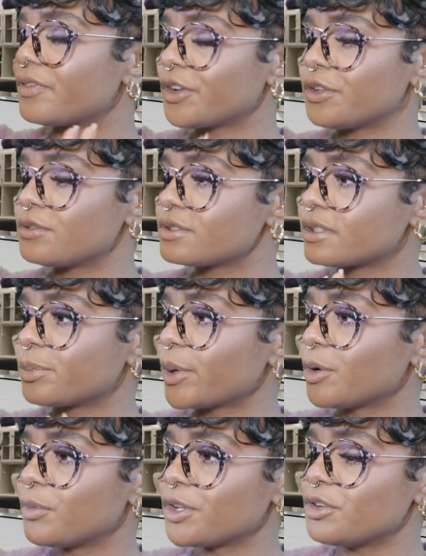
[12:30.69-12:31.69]
for you to the
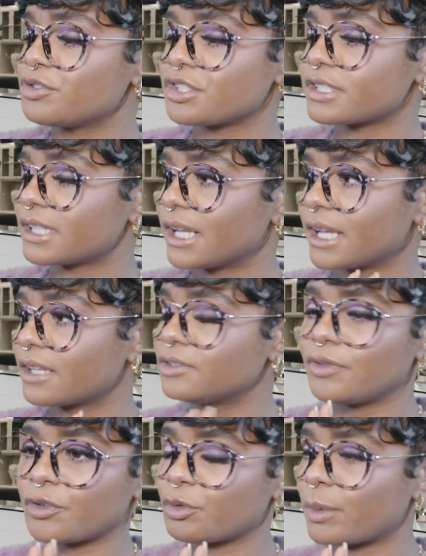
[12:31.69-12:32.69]
point where you just like kind
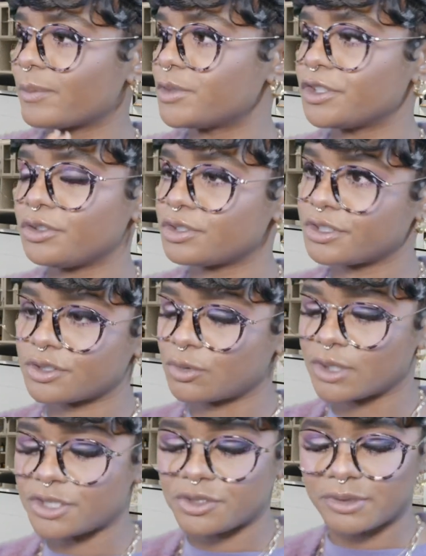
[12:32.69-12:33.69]
of overwhelmed and you just don't
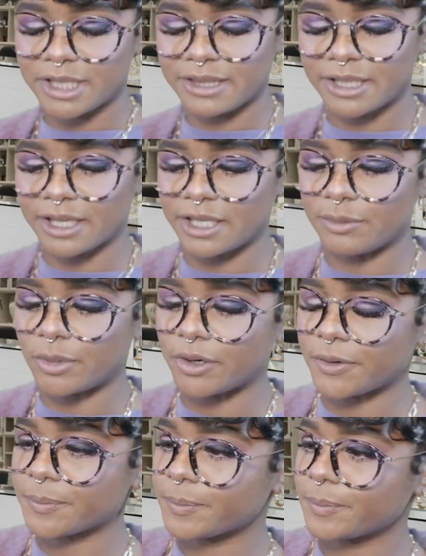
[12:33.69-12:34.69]
want to do anything anymore.